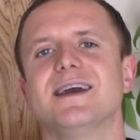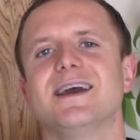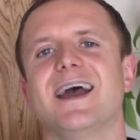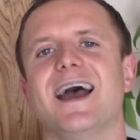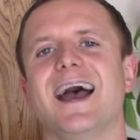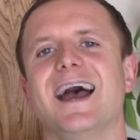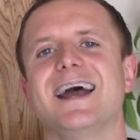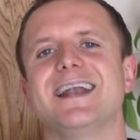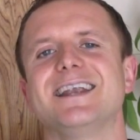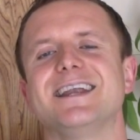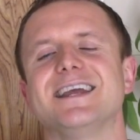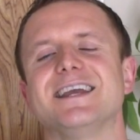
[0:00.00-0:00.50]

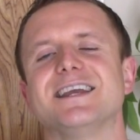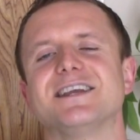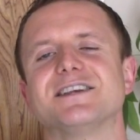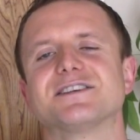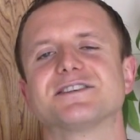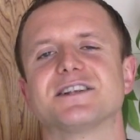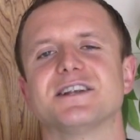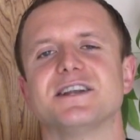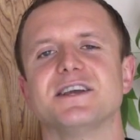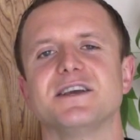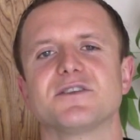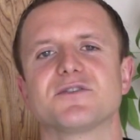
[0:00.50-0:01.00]
and
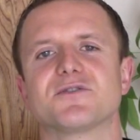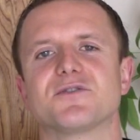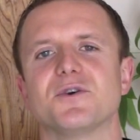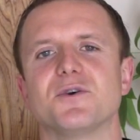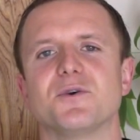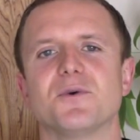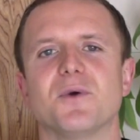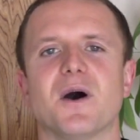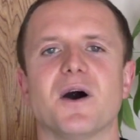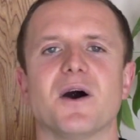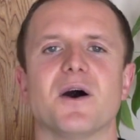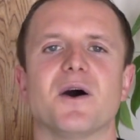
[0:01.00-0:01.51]
easily
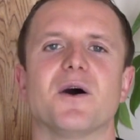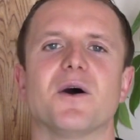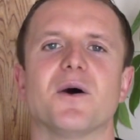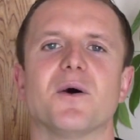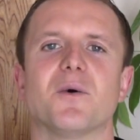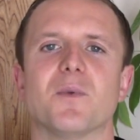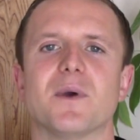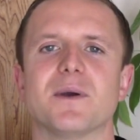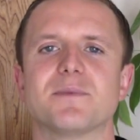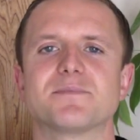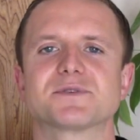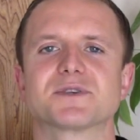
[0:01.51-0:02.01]
through our
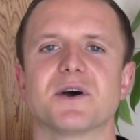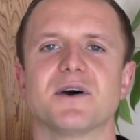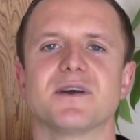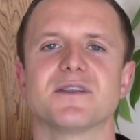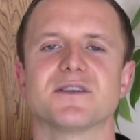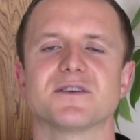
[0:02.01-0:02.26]
website